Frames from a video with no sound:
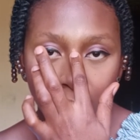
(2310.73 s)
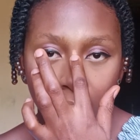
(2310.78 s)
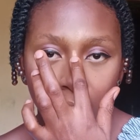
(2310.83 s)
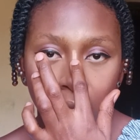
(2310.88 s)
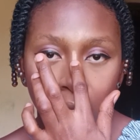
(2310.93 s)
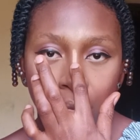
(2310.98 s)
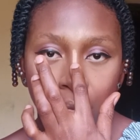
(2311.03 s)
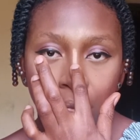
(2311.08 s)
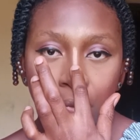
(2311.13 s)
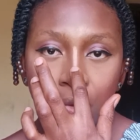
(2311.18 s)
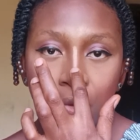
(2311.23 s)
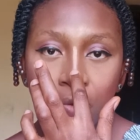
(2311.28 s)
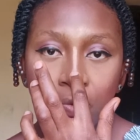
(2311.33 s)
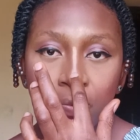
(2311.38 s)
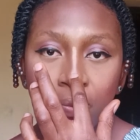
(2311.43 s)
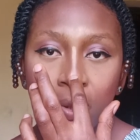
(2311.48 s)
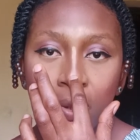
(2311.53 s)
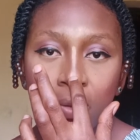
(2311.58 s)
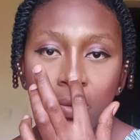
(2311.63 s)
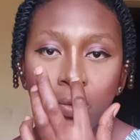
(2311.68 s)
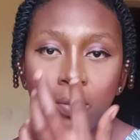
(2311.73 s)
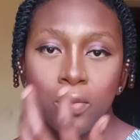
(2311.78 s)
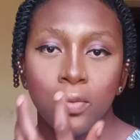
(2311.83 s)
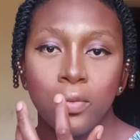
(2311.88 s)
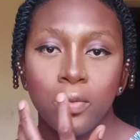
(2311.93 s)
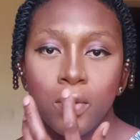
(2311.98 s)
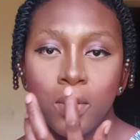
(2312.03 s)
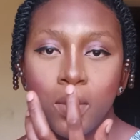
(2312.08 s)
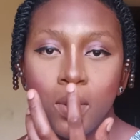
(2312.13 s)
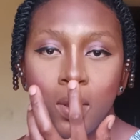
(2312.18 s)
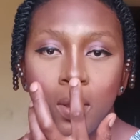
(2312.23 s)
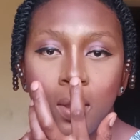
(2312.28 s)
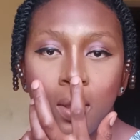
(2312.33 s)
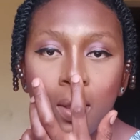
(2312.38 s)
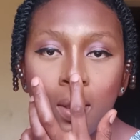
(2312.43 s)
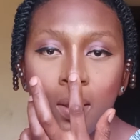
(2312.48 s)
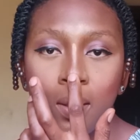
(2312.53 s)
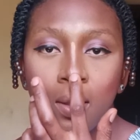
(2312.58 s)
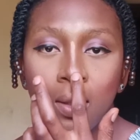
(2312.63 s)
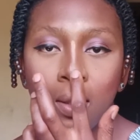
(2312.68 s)
on the bridge of my nose
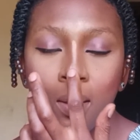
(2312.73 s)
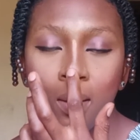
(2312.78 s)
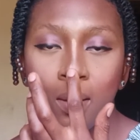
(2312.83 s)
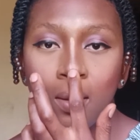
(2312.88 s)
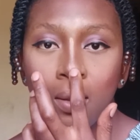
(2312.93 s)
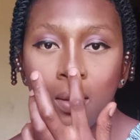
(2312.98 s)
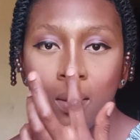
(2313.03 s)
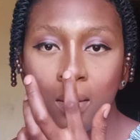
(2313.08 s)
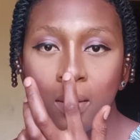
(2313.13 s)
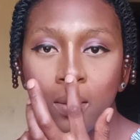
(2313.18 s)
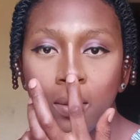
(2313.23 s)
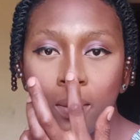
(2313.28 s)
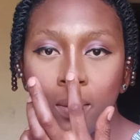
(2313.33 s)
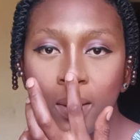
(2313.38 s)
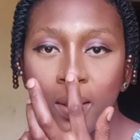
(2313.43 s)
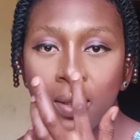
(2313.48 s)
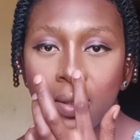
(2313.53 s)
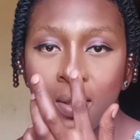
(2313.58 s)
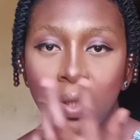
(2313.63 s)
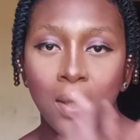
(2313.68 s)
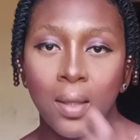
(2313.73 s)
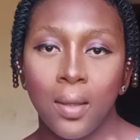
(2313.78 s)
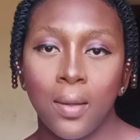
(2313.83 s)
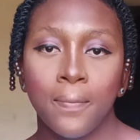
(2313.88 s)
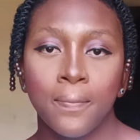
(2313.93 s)
and then right here.